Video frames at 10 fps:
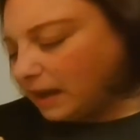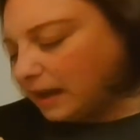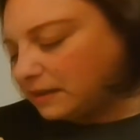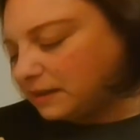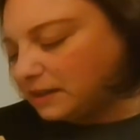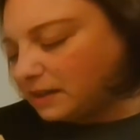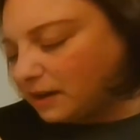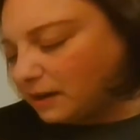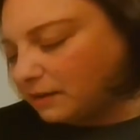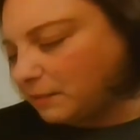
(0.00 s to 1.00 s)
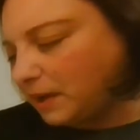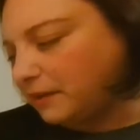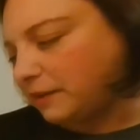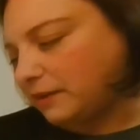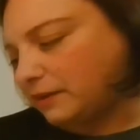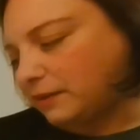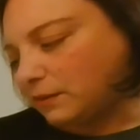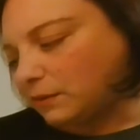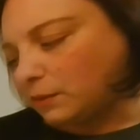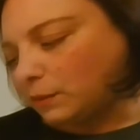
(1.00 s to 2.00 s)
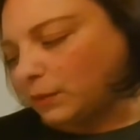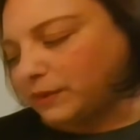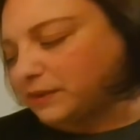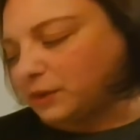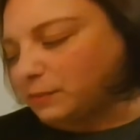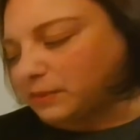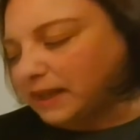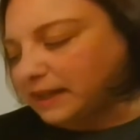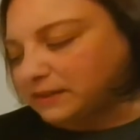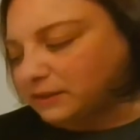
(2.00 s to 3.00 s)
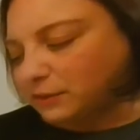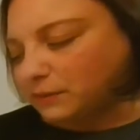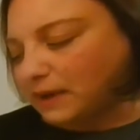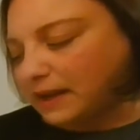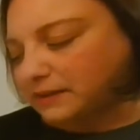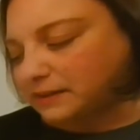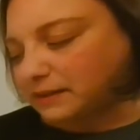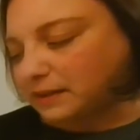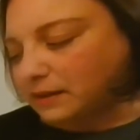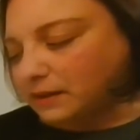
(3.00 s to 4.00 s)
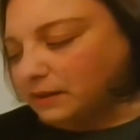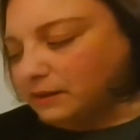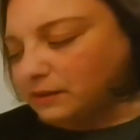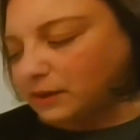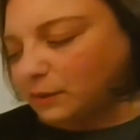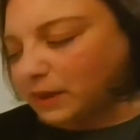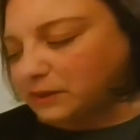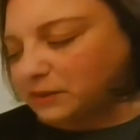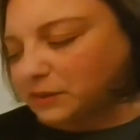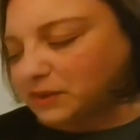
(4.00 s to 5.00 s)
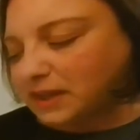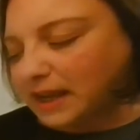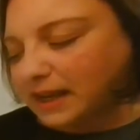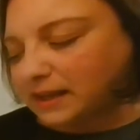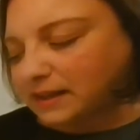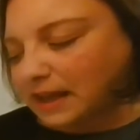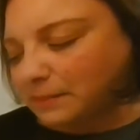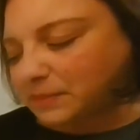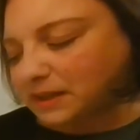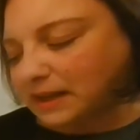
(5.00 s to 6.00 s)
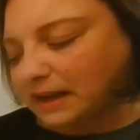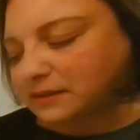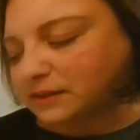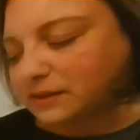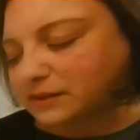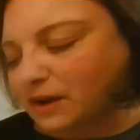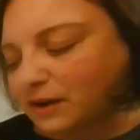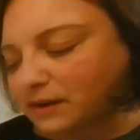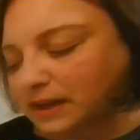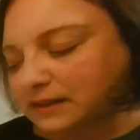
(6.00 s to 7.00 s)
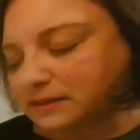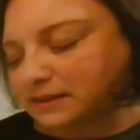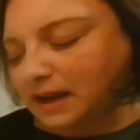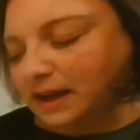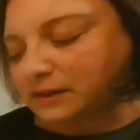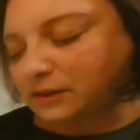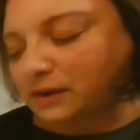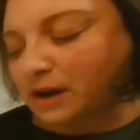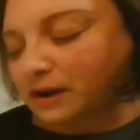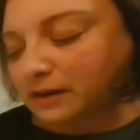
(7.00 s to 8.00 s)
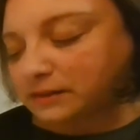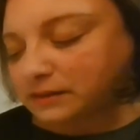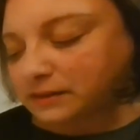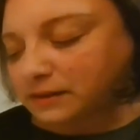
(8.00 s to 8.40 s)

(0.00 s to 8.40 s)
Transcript: And a young mother, with no place to rest, nowhere to stay, kept it as a song inside her heart.